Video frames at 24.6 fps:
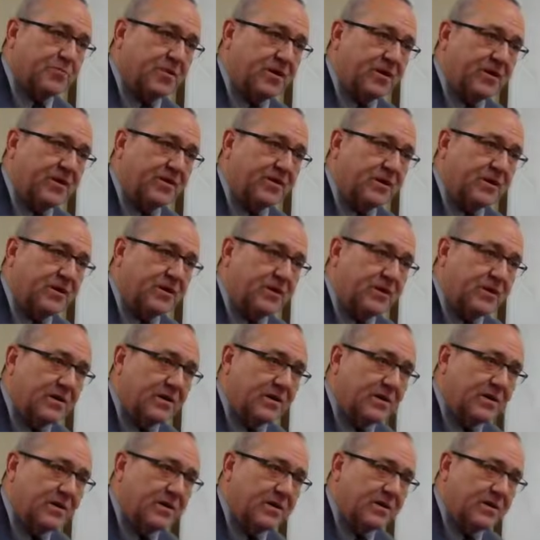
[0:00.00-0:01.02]
breathing
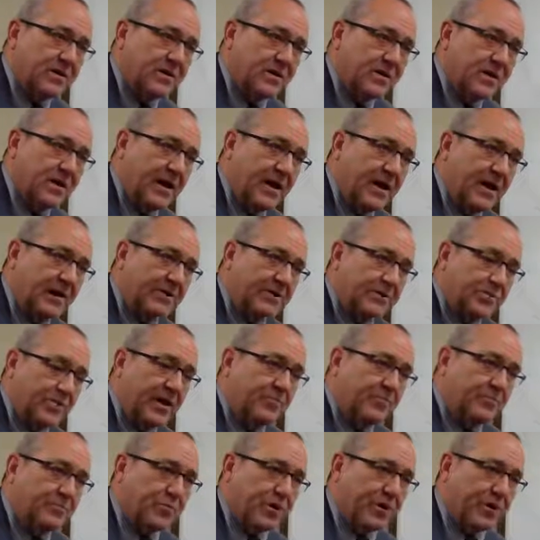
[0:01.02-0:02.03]
and the
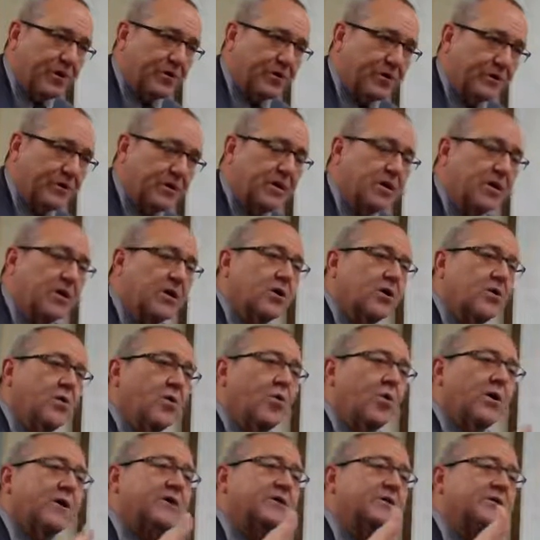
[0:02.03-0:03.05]
rough breathing.
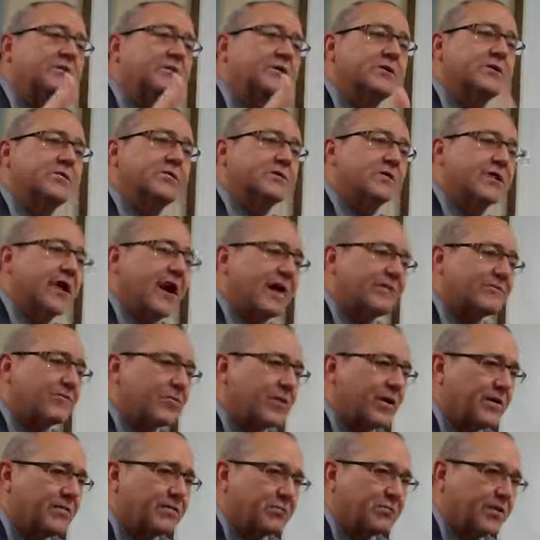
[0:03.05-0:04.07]
What do you do when you have a
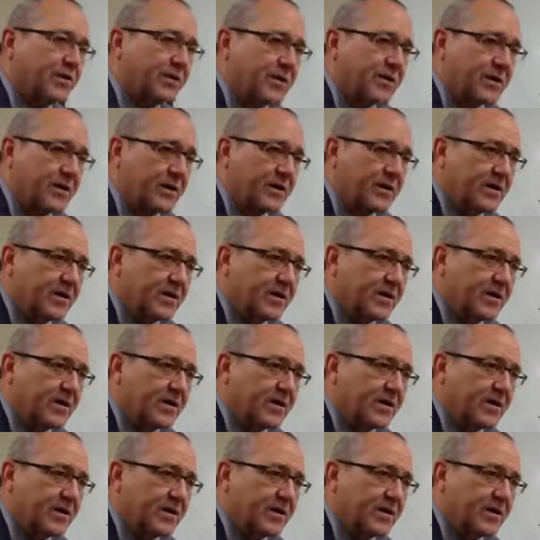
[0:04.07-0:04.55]
rough breathing?